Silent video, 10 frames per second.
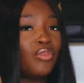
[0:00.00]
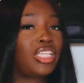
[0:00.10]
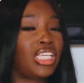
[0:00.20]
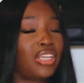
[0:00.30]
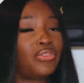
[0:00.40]

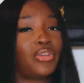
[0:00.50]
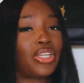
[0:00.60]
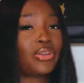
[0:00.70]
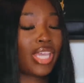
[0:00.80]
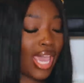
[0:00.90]
really here for
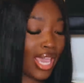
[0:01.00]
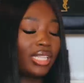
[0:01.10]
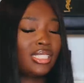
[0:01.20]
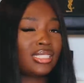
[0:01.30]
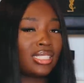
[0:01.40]
it okay
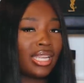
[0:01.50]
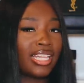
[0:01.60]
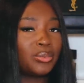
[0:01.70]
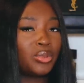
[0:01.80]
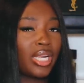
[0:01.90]
i think it's the
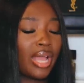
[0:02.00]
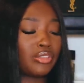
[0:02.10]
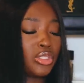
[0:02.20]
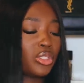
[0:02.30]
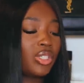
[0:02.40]
last boot that i have
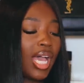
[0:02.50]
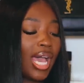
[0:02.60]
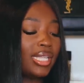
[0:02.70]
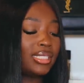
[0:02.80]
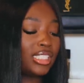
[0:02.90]
to show you
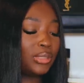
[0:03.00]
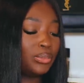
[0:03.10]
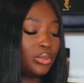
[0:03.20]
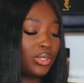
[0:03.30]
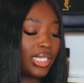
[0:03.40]
guys this
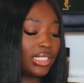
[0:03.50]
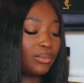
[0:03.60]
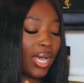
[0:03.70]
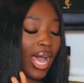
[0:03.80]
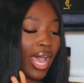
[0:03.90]
boot is
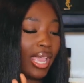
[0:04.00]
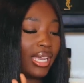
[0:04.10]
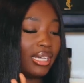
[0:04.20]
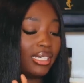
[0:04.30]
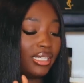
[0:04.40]

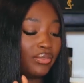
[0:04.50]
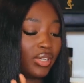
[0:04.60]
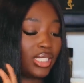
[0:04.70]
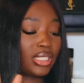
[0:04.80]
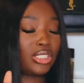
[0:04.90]
by
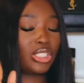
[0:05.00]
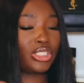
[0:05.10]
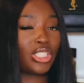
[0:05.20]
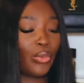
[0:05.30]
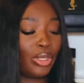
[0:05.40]
hanifa this is
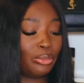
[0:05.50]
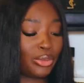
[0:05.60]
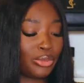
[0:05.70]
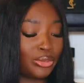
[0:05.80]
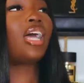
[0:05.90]
the zoe
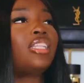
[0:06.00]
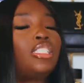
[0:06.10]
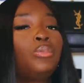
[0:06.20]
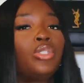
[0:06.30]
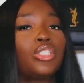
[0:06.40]
boot
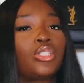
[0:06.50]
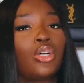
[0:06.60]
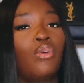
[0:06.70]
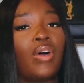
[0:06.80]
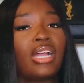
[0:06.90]
this boot is
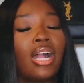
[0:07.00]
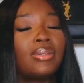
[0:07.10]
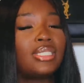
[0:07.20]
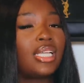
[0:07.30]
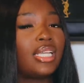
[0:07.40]
so fire i
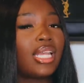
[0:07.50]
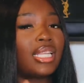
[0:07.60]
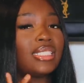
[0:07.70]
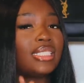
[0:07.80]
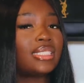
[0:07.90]
was looking at
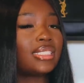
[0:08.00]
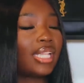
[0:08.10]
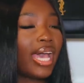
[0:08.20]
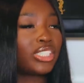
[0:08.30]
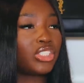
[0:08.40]
had it since
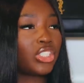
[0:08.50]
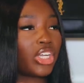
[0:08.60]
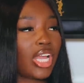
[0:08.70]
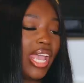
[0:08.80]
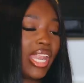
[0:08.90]
last
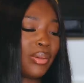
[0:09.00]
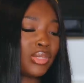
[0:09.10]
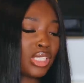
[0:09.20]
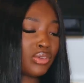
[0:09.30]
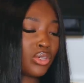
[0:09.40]
year and I
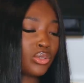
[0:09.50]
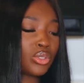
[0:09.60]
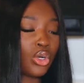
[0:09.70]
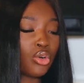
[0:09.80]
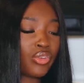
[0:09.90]
believe it
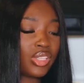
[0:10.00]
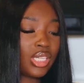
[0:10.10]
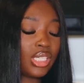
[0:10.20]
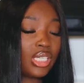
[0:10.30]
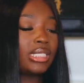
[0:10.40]
goes over
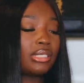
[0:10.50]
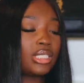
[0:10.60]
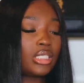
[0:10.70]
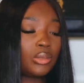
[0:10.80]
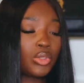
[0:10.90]
the knee because I've
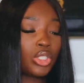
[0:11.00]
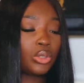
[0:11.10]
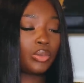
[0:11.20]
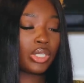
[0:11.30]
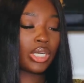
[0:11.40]
seen some
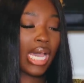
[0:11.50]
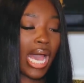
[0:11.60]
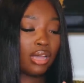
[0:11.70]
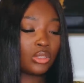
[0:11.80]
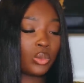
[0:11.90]
girls with bigger
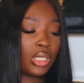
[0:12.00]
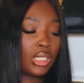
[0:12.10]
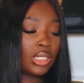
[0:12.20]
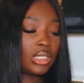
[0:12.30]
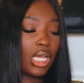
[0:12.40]
calves wear
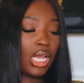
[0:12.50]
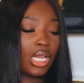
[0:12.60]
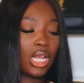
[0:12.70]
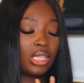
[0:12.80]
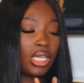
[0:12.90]
this
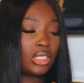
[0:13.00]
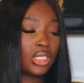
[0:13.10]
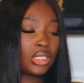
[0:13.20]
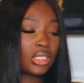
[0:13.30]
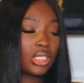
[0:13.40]
and they
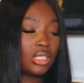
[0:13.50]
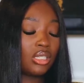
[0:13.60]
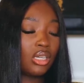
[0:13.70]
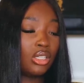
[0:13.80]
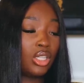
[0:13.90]
just
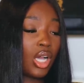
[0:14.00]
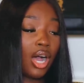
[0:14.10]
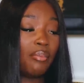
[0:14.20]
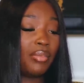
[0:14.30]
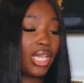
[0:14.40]

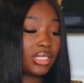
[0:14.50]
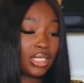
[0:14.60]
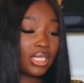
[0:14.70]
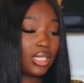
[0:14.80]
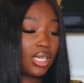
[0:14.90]
look
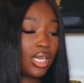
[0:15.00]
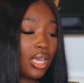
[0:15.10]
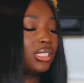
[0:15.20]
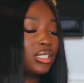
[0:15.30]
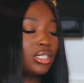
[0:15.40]
amazing in
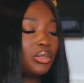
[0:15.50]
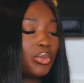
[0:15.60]
it it's just such a